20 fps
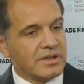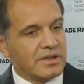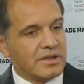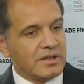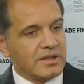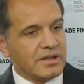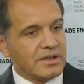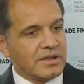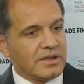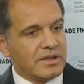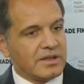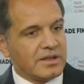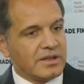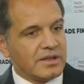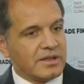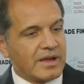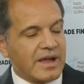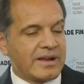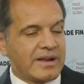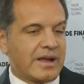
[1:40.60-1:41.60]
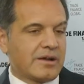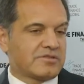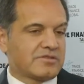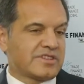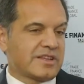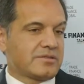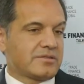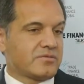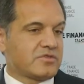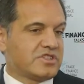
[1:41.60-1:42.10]
And
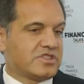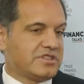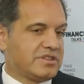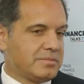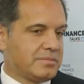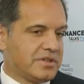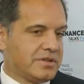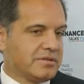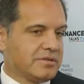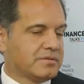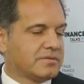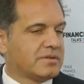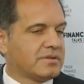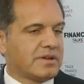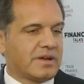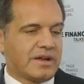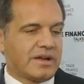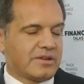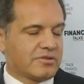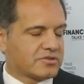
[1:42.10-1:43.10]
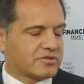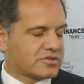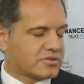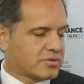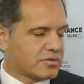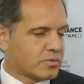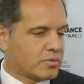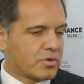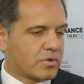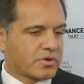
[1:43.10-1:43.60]
outside of GTB, I also
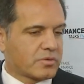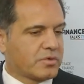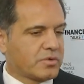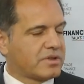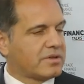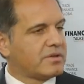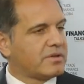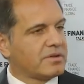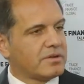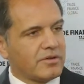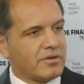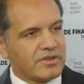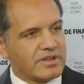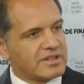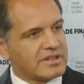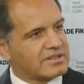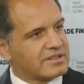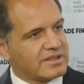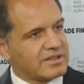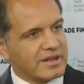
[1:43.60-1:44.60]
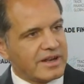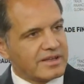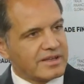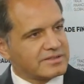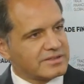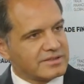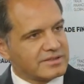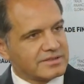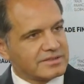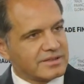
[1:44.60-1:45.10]
work with other asset
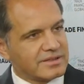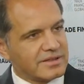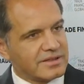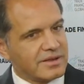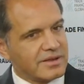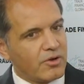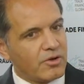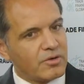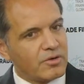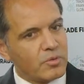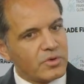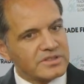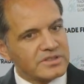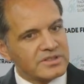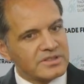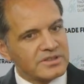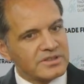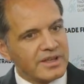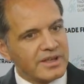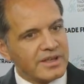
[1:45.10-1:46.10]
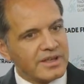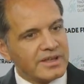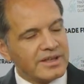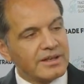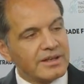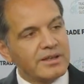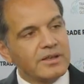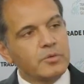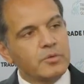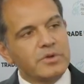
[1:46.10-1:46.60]
classes, always in the
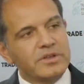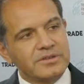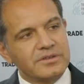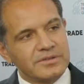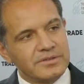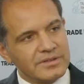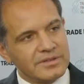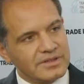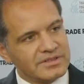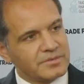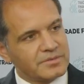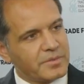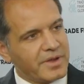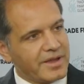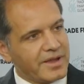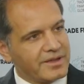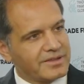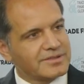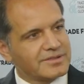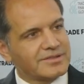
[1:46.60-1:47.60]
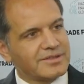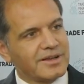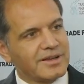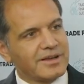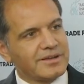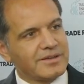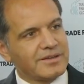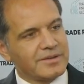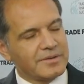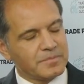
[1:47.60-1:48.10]
illiquid space
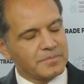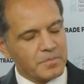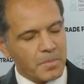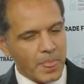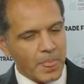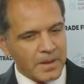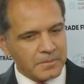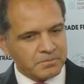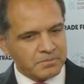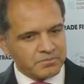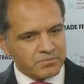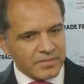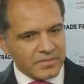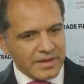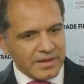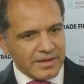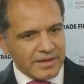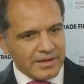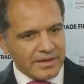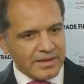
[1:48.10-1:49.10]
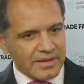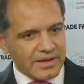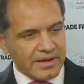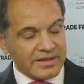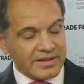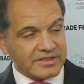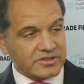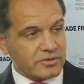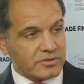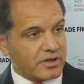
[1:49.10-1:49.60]
and
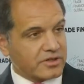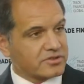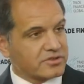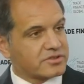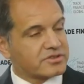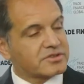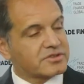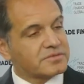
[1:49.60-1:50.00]
structures.